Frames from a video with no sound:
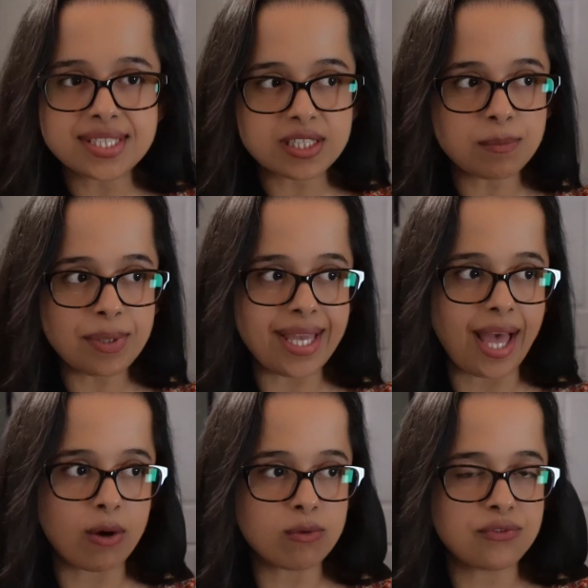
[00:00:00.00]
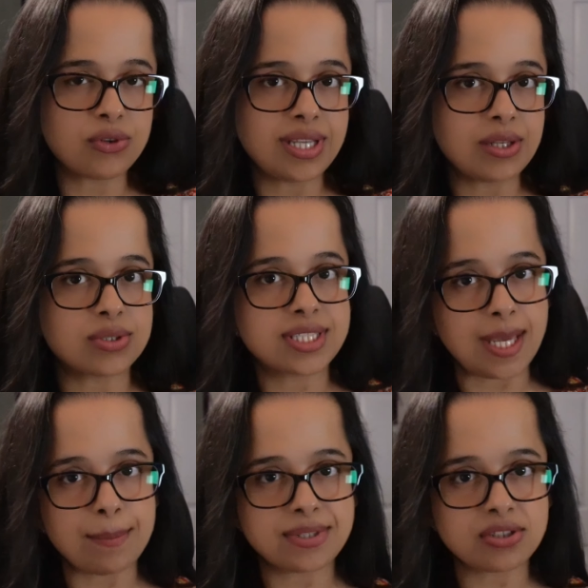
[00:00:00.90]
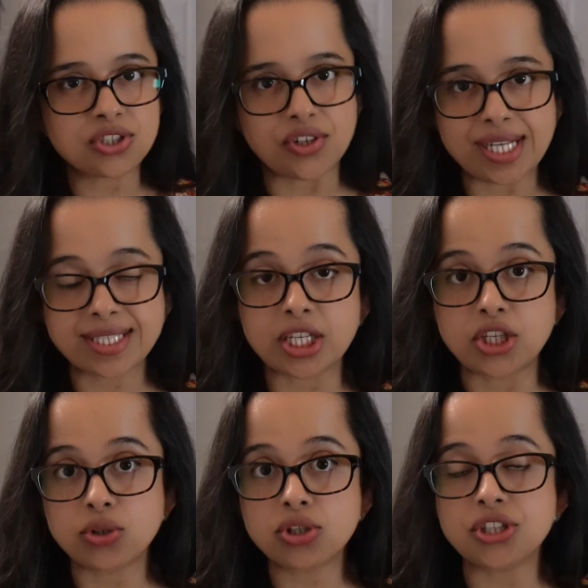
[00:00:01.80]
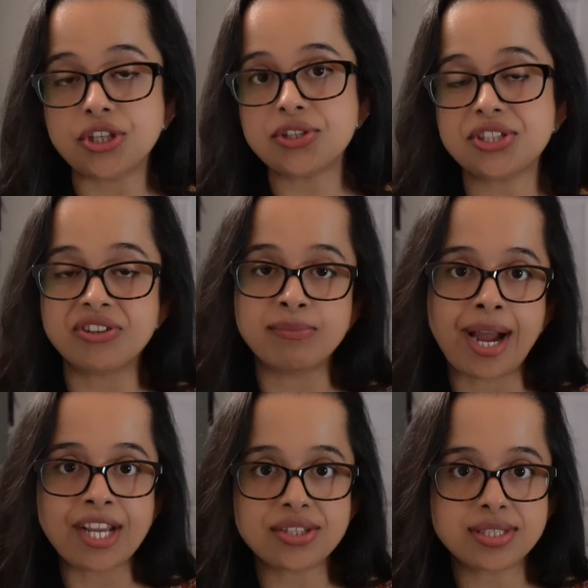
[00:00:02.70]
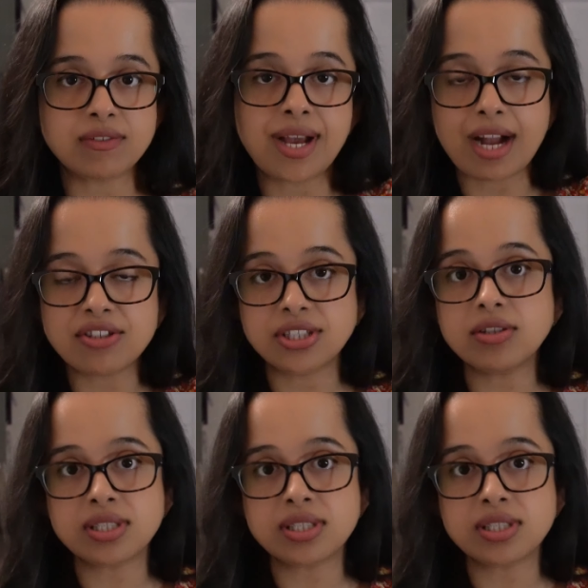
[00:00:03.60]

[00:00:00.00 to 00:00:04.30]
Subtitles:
could be helpful little tips and tricks that you could use to remind yourself how to do